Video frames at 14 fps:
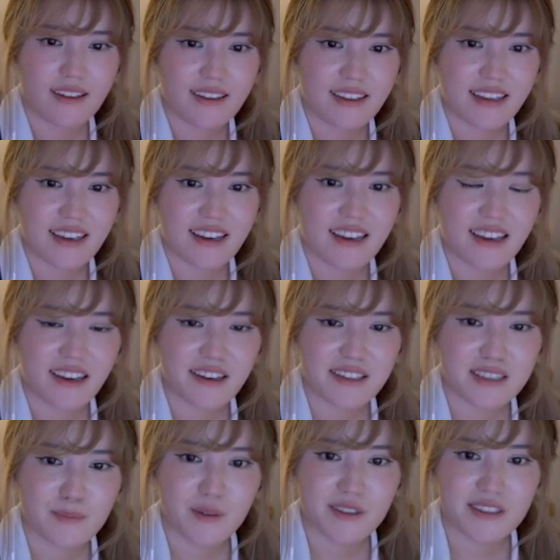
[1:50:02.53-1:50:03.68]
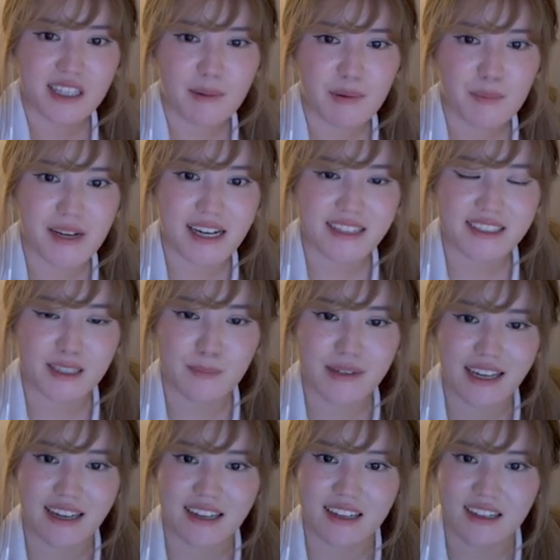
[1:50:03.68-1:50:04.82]
Yeah, ASMR is coming back
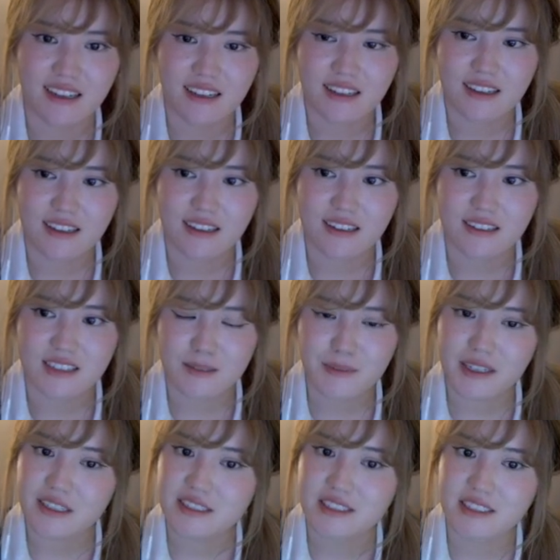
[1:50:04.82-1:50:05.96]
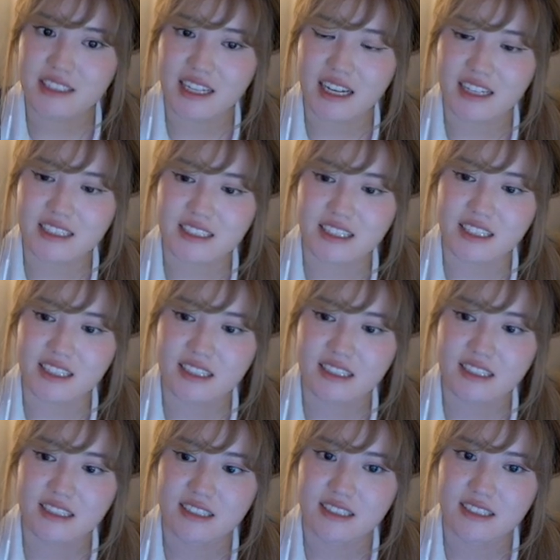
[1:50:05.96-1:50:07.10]
someday. Someday soon, actually.
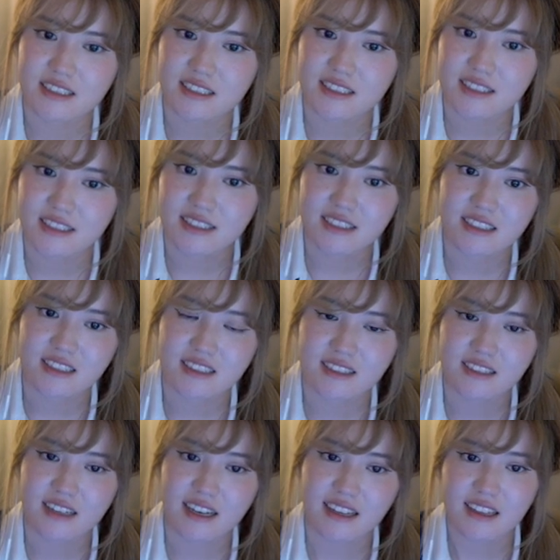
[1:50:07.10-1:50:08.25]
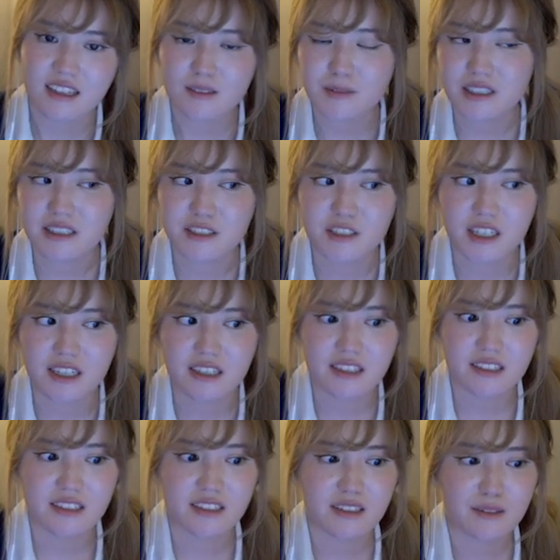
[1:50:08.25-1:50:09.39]
I think I'm gonna
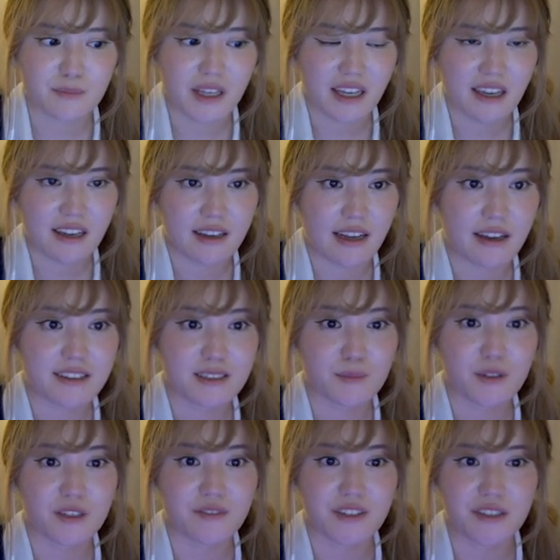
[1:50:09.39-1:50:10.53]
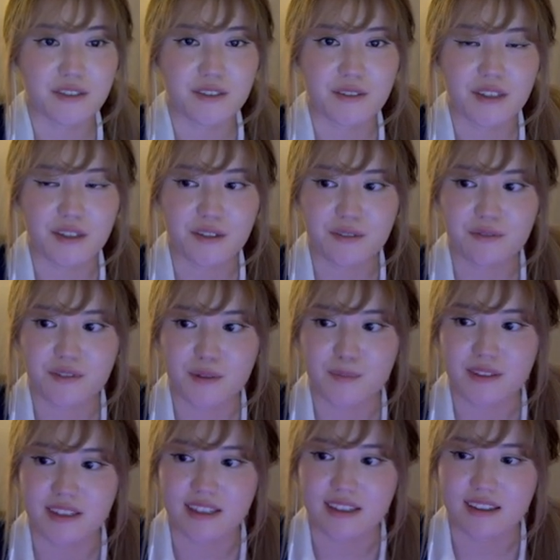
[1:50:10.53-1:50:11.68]
try making an ASMR video like from
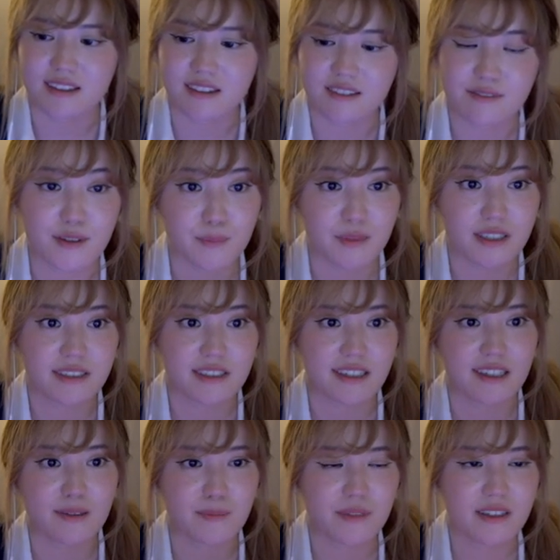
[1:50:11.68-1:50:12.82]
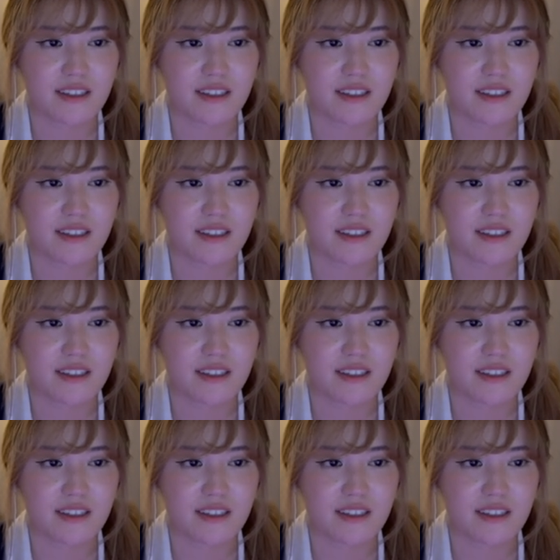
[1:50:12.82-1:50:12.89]
from this setup.